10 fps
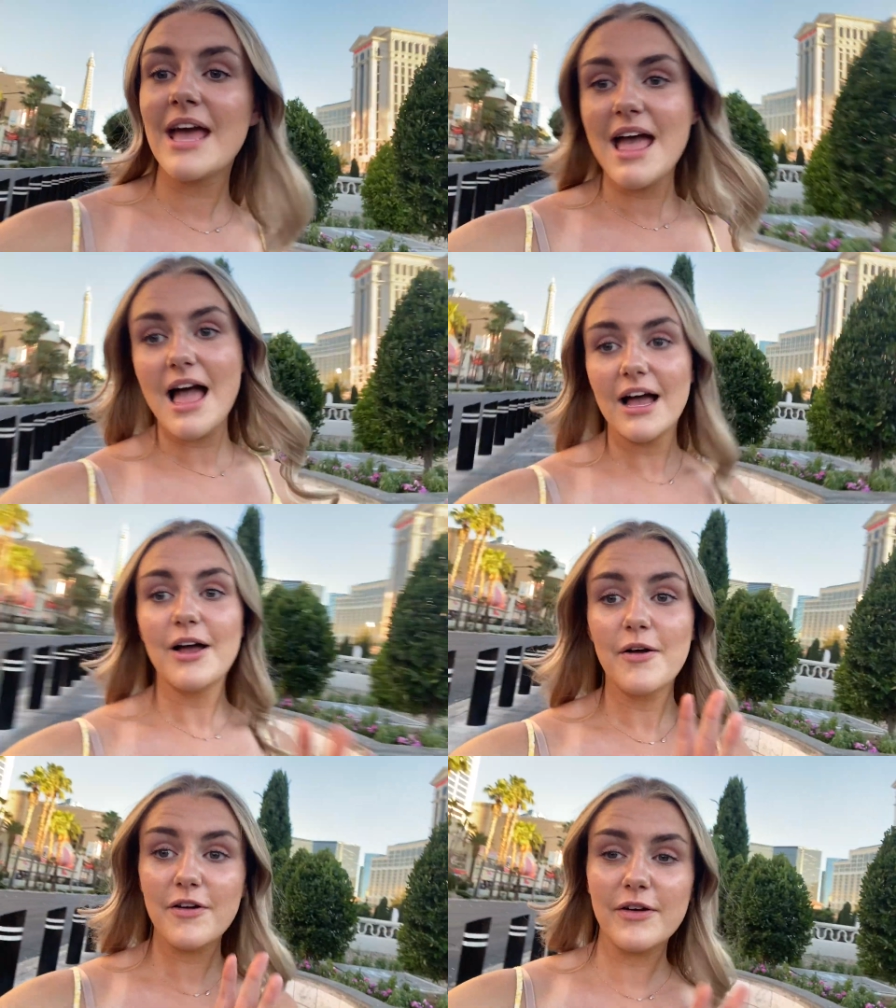I don't
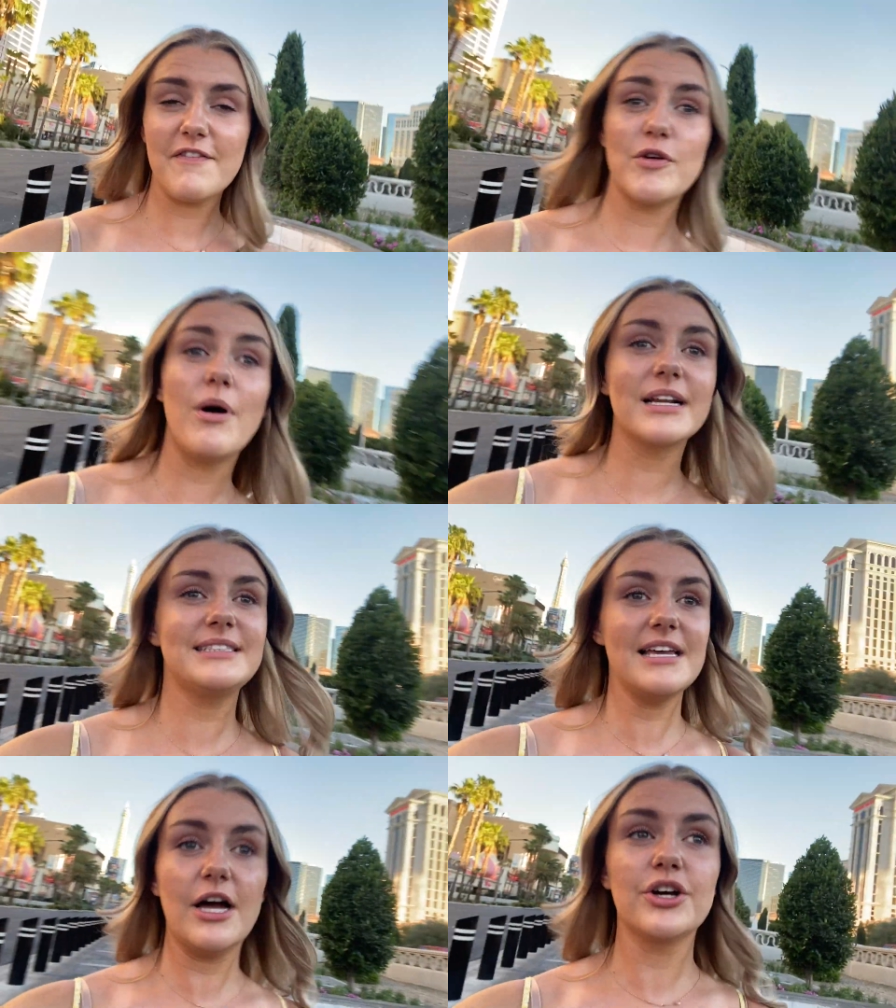know. If you want to
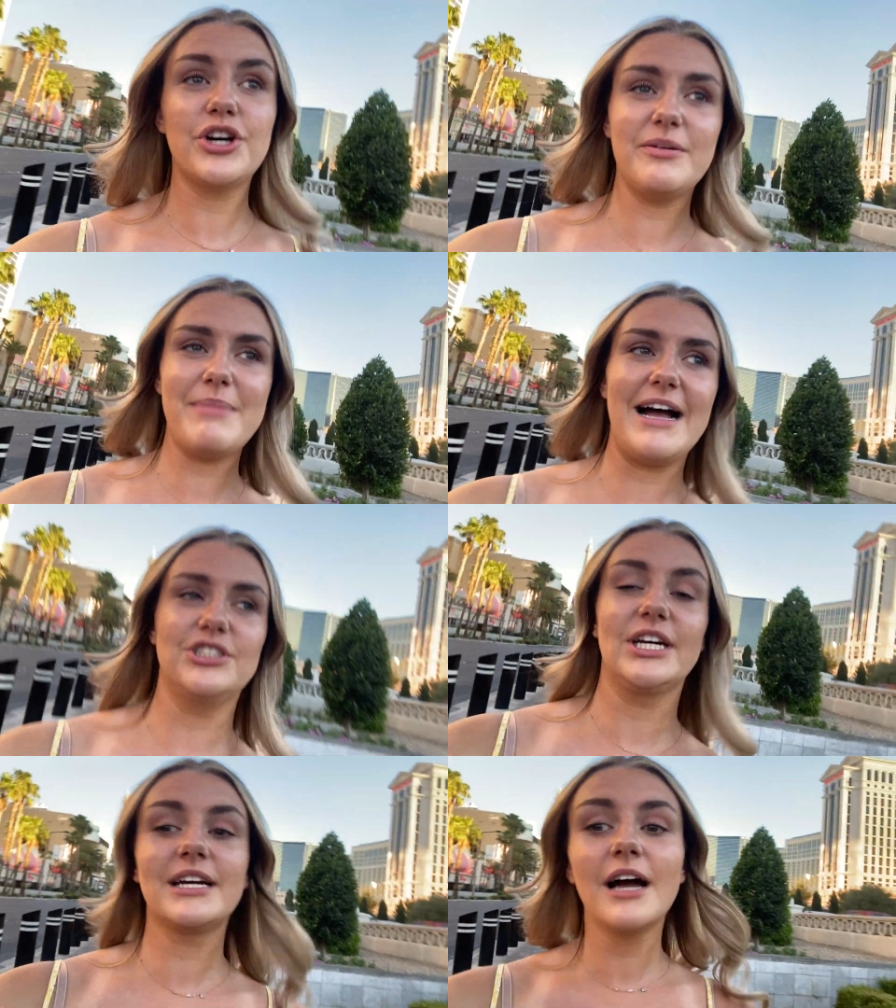see good
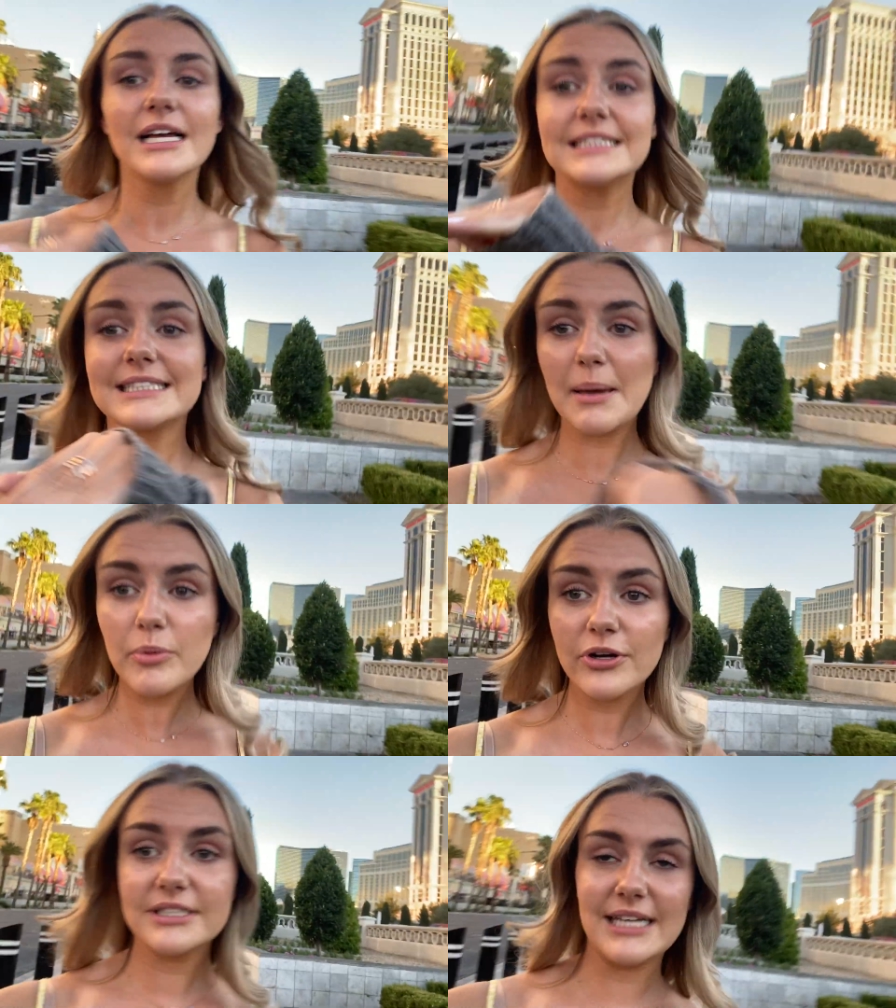magic, skip
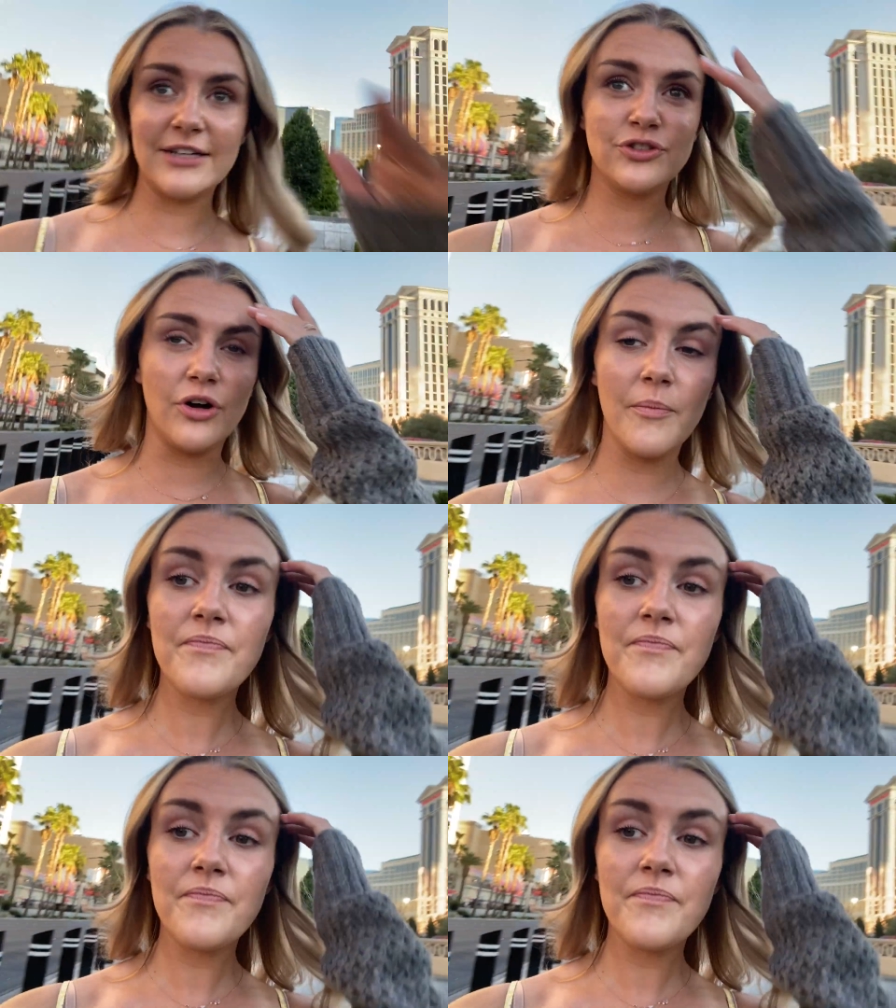Criss Angel.